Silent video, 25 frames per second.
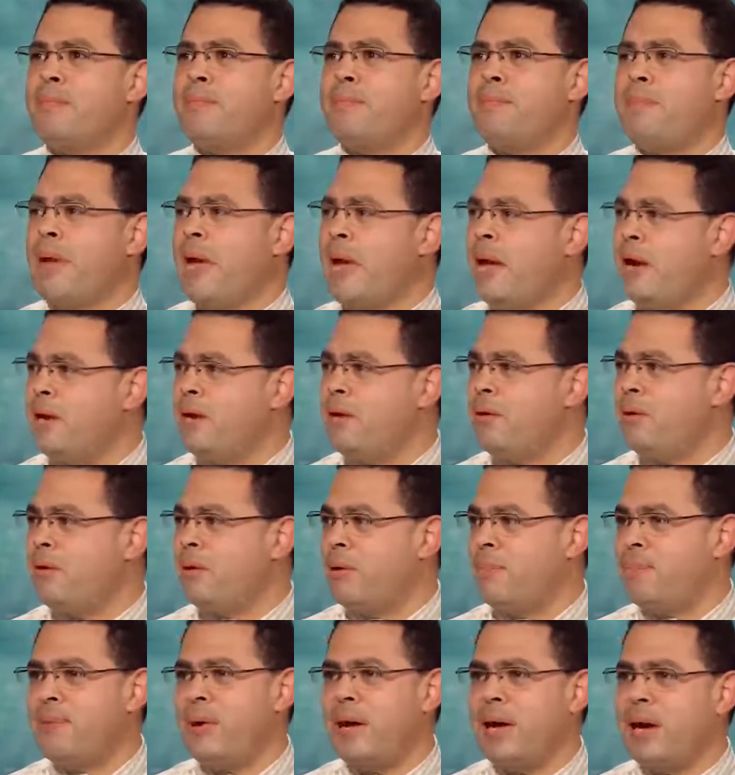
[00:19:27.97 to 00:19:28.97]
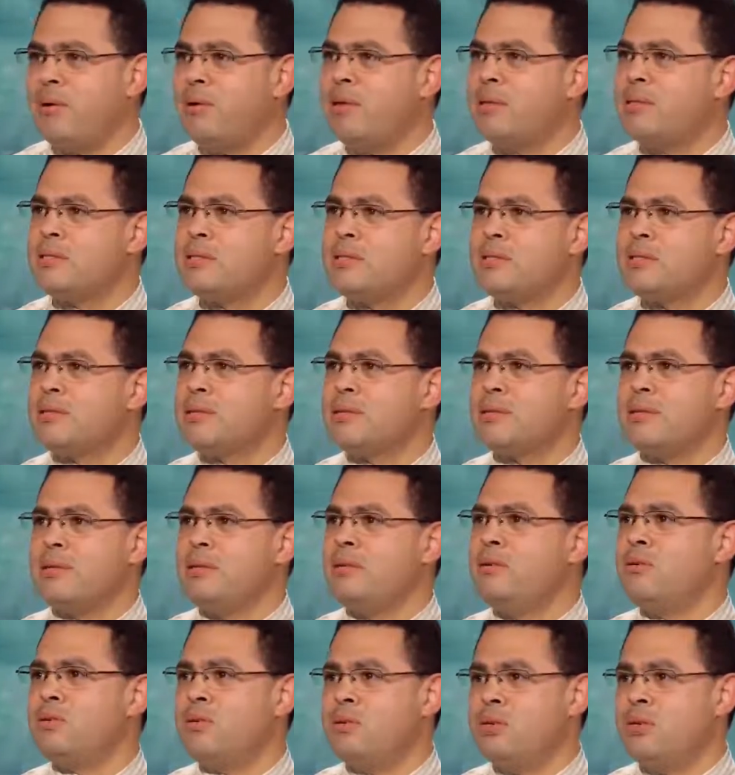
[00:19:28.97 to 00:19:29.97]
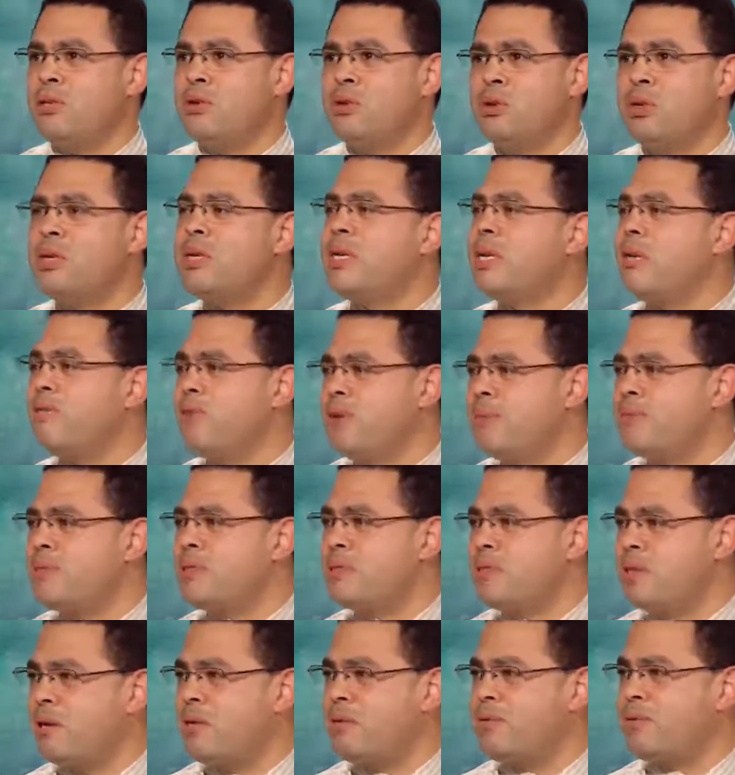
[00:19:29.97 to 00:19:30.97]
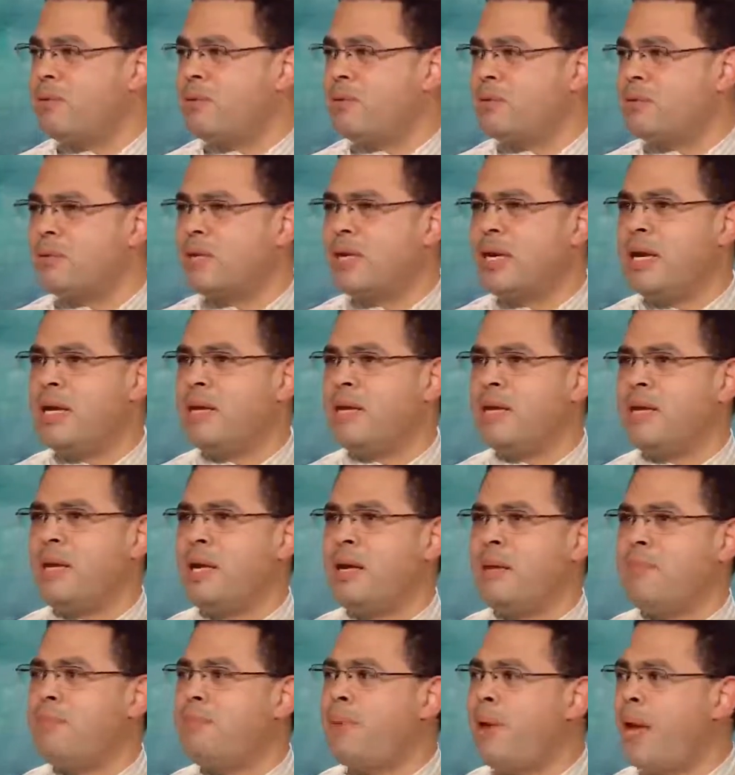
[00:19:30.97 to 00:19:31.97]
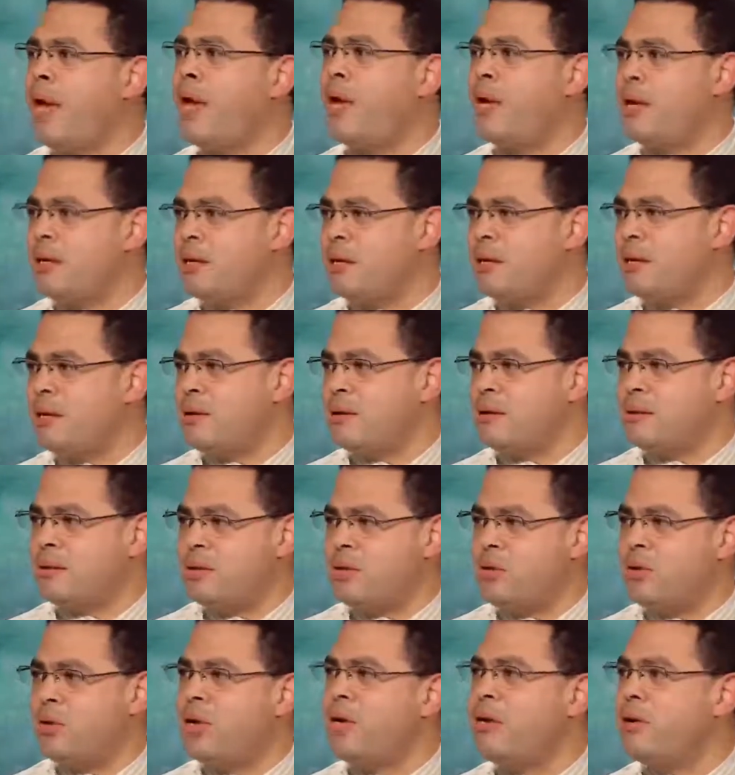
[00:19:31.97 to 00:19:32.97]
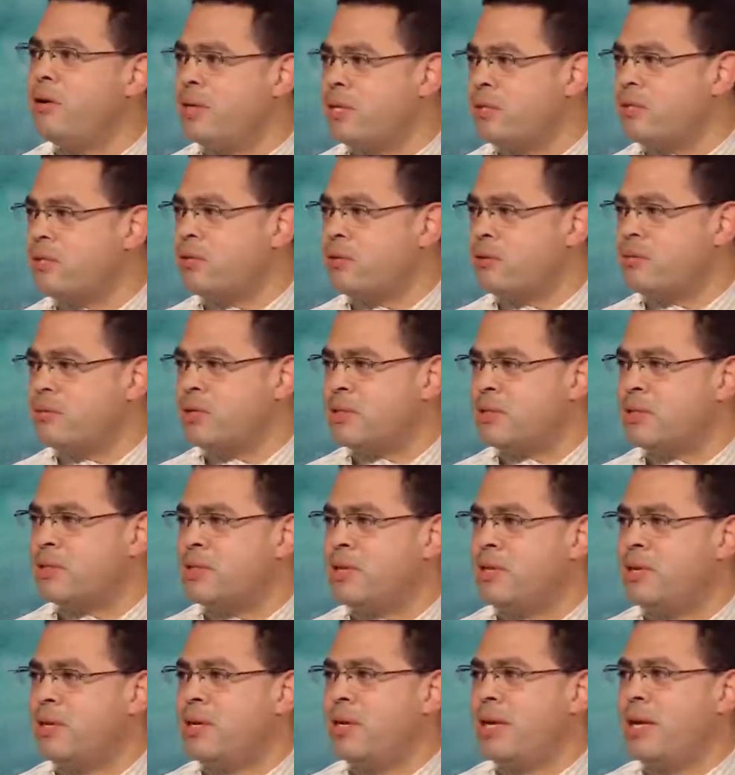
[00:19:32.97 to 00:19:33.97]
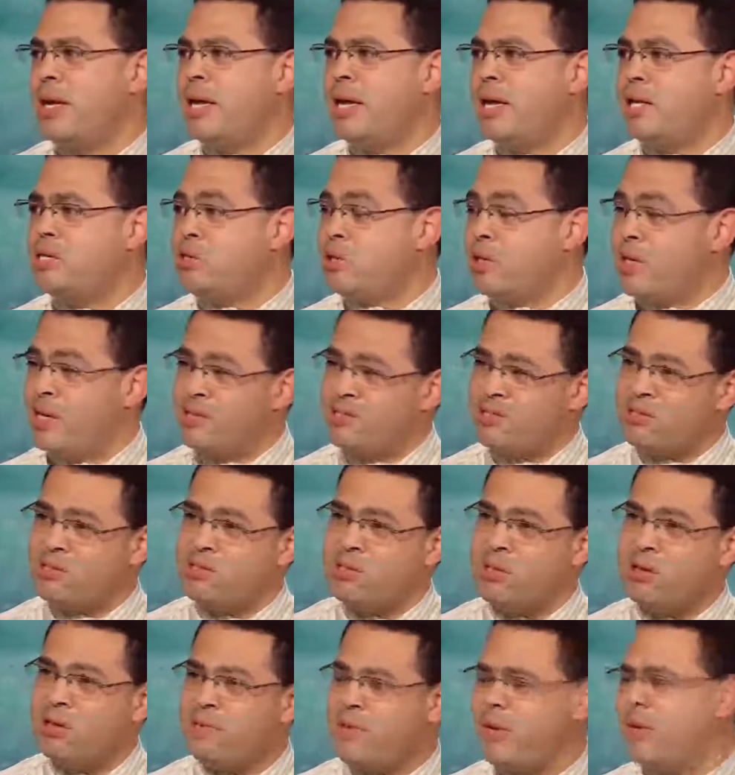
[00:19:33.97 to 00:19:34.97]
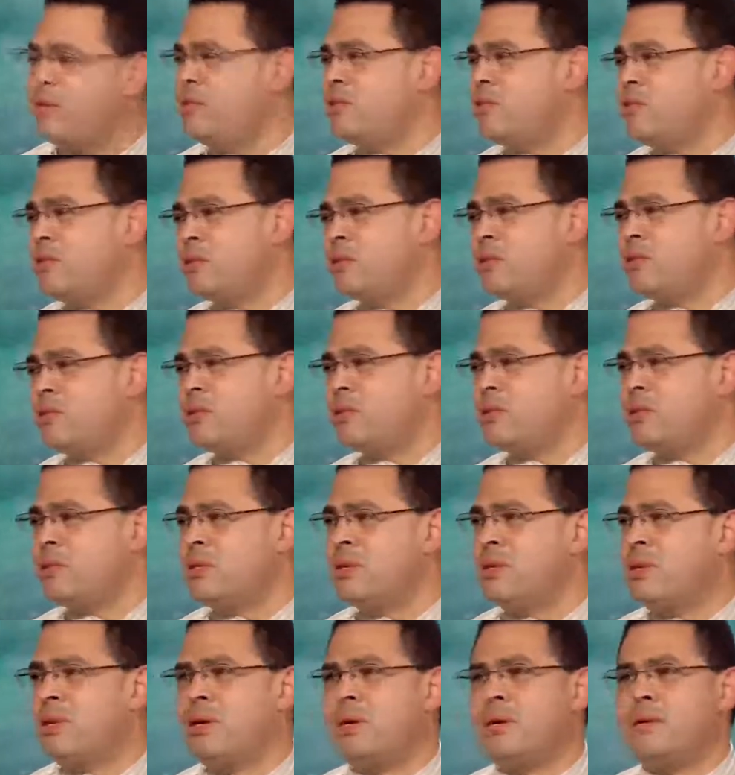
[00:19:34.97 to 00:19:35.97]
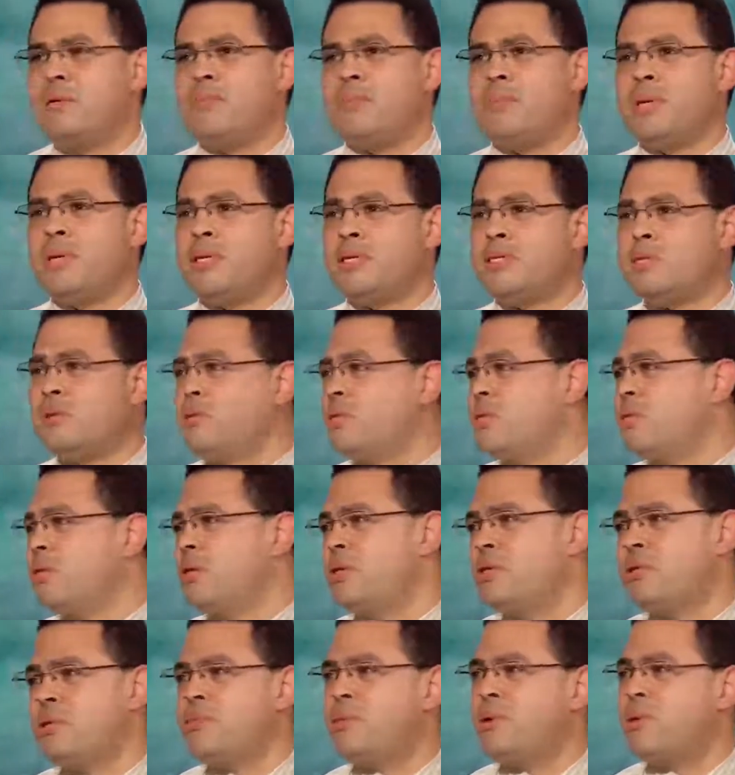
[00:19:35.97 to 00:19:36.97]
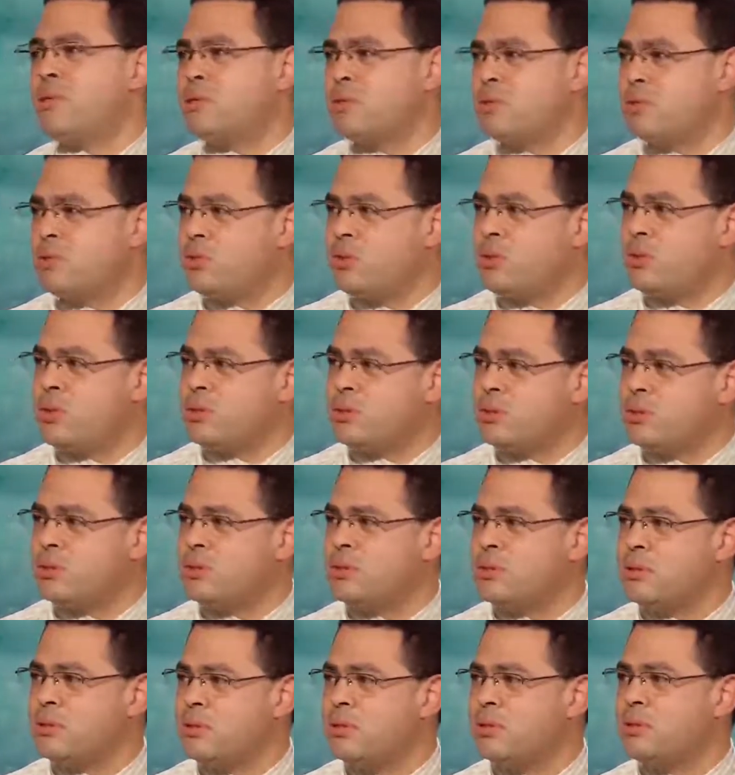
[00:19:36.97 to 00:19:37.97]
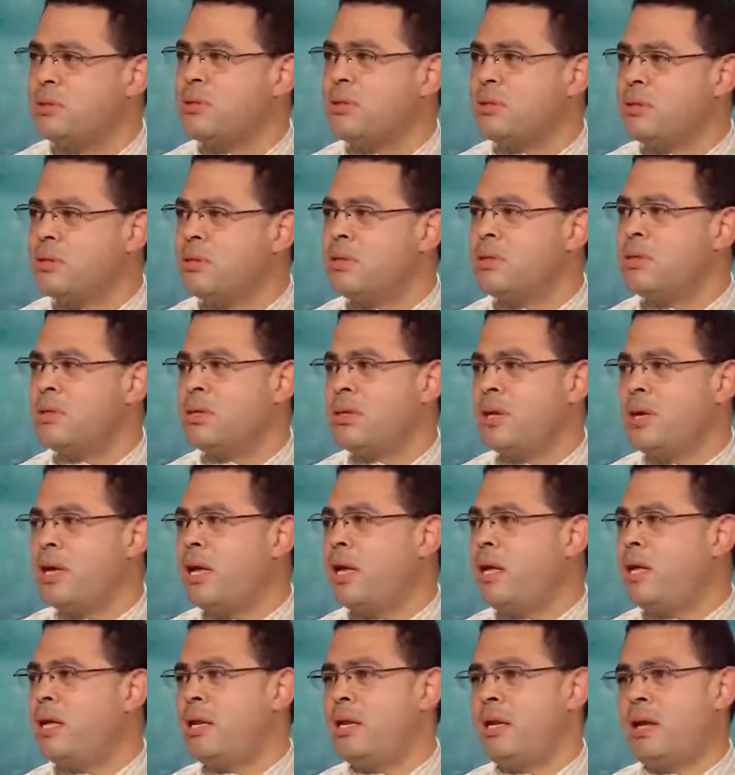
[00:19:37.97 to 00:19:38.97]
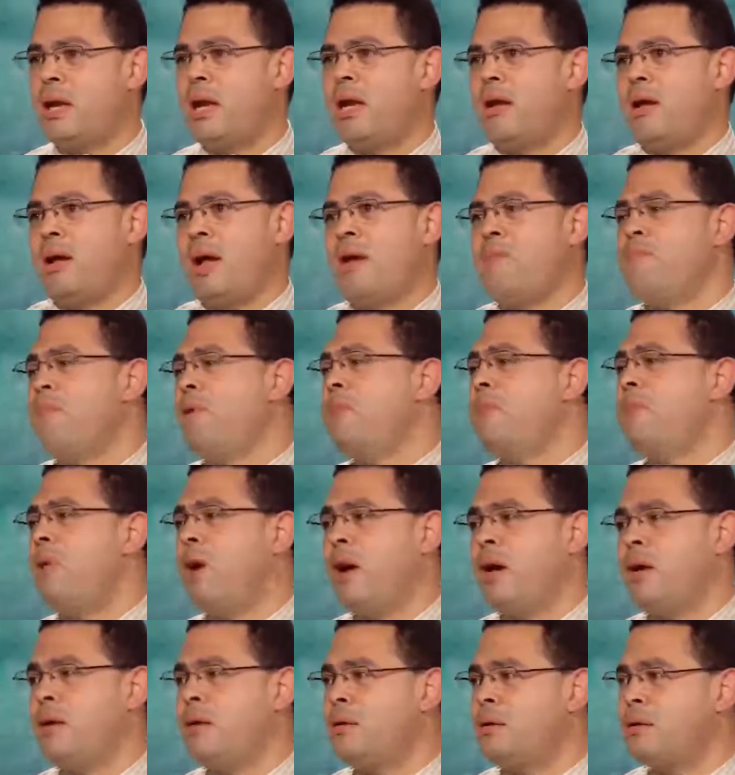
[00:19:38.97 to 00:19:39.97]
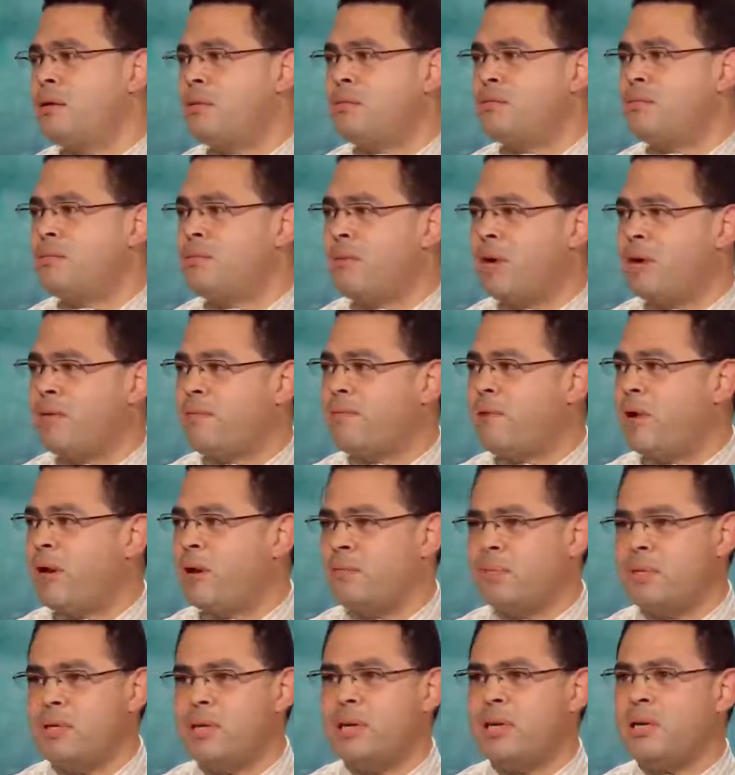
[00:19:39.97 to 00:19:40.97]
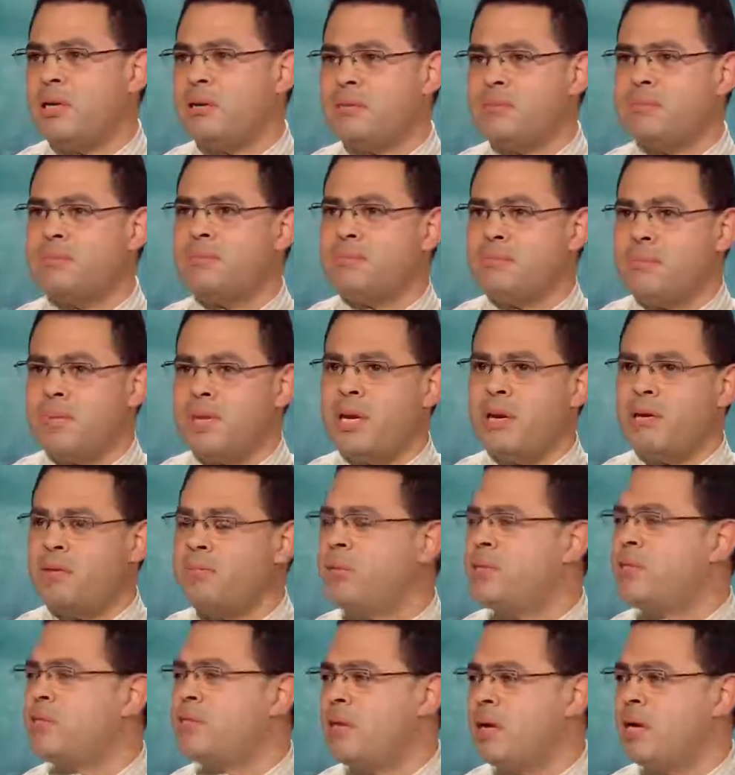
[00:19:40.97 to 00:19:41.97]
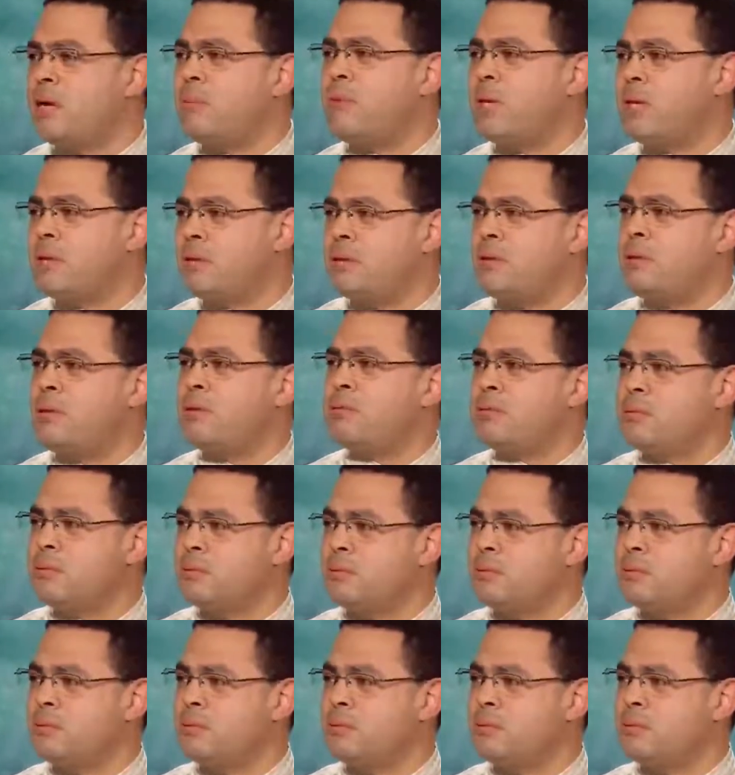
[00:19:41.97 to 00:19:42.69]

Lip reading: and parents you know, you could give up a cell phone and pay your internet service and educate yourself and your children. But it, so it's a personal choice. And I've made mine for my family, and everybody's got to make their own.